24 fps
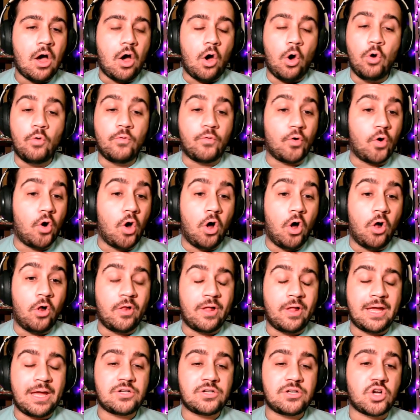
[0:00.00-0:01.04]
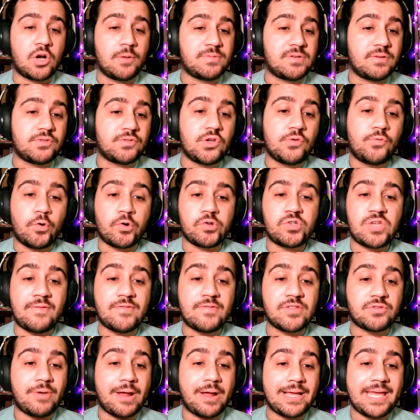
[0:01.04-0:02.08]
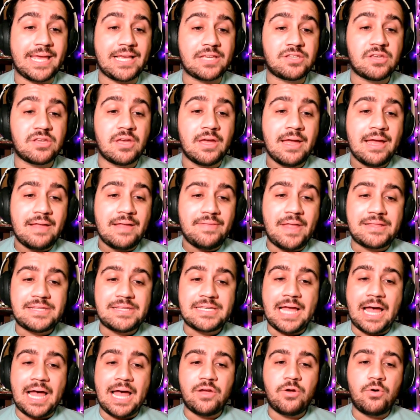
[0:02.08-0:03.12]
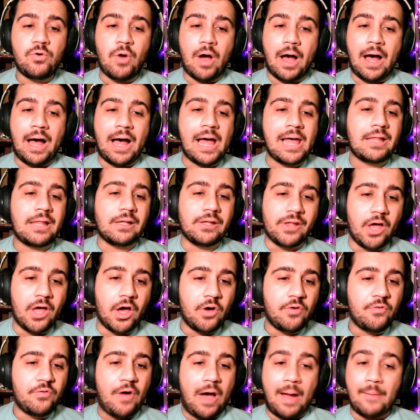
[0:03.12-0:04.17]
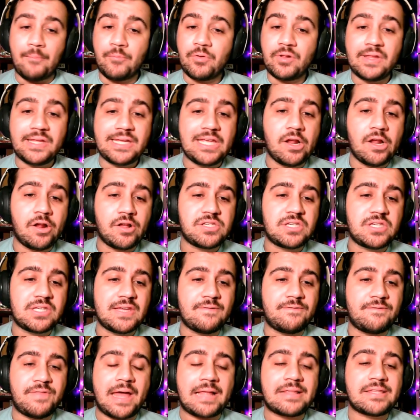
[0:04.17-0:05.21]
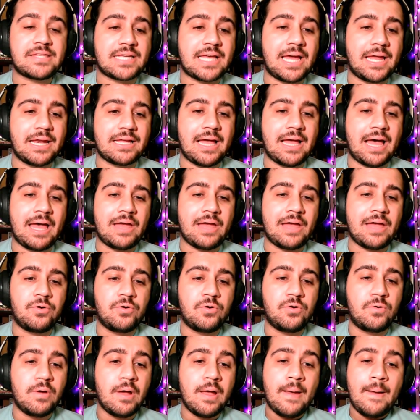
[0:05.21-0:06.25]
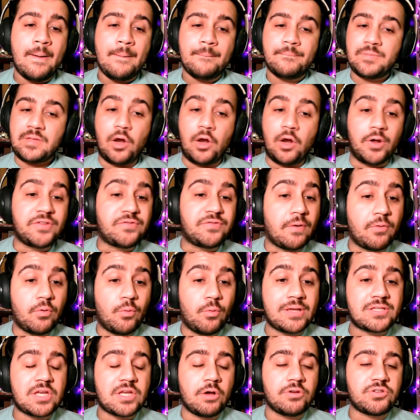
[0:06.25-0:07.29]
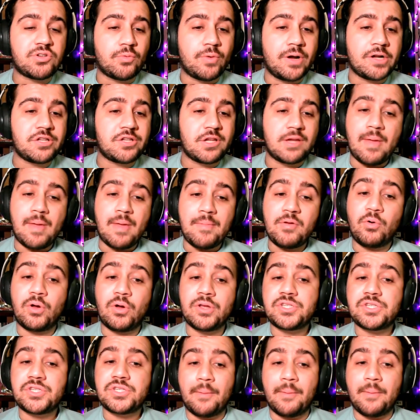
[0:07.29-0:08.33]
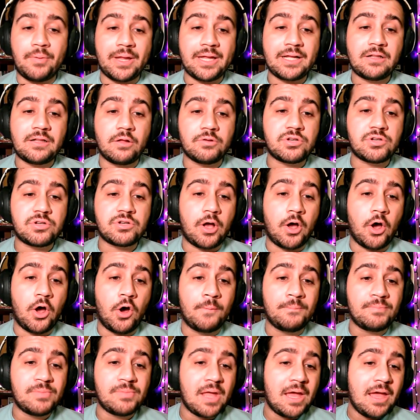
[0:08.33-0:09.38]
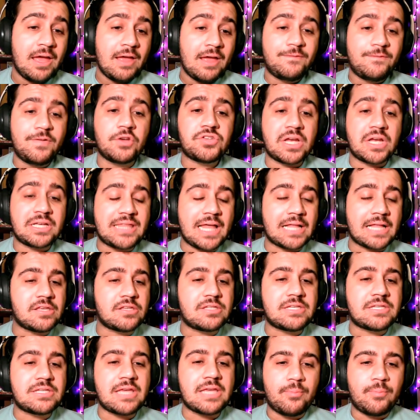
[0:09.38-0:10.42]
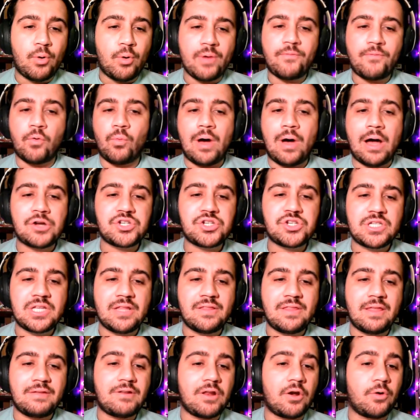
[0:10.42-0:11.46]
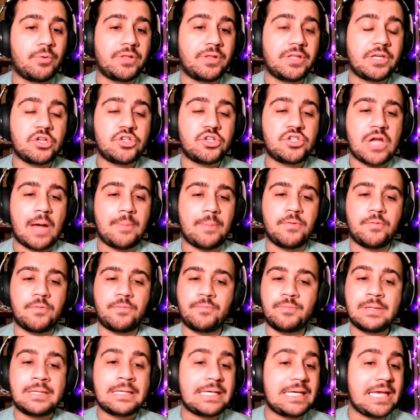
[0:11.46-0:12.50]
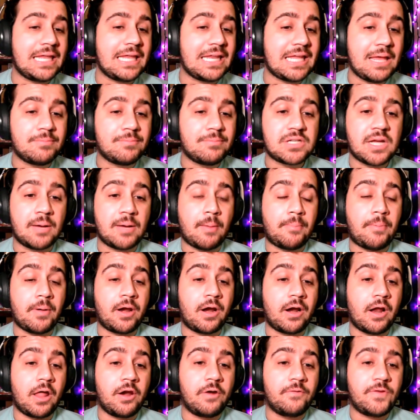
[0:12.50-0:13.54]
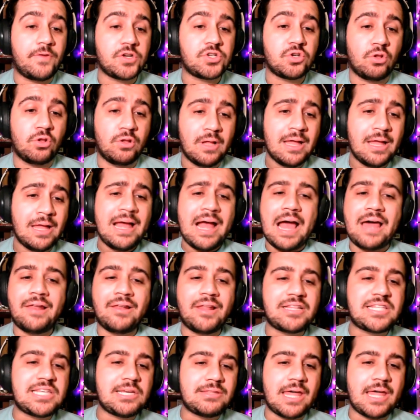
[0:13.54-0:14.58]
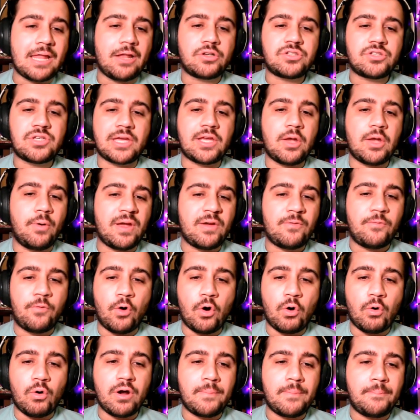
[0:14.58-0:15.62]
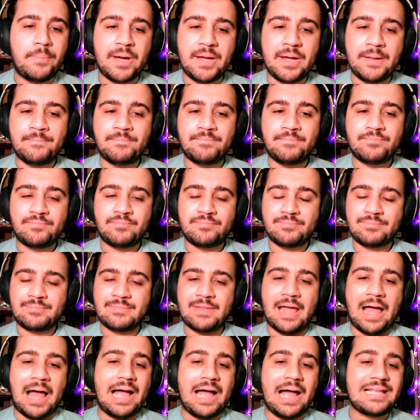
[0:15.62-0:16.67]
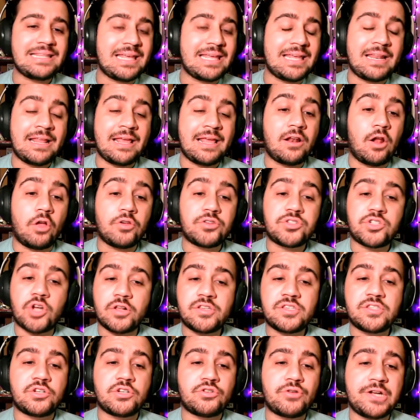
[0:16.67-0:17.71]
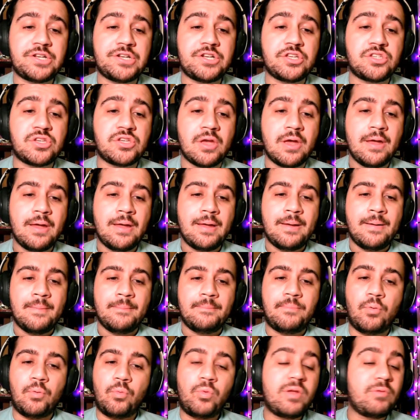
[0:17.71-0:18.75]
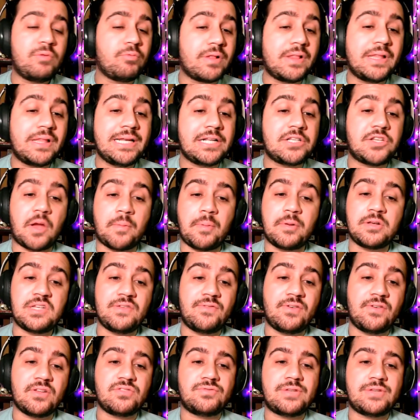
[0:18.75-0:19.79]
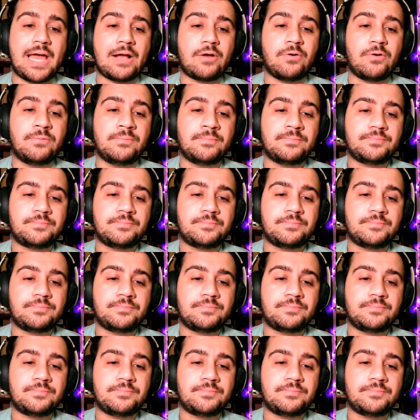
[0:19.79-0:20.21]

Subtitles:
overall in terms of 247's rankings. That's a guy who I love. I'm really curious to see if that's the kind of guy who, you know, he's from the West Coast originally, maybe wants to come play closer to home. Feels like that's a selling point for Washington. They've done a really good job of getting him to come up on an unofficial, and let's see what that looks like going forward. But it all starts in the trenches, but we really need to talk about defensive tackle.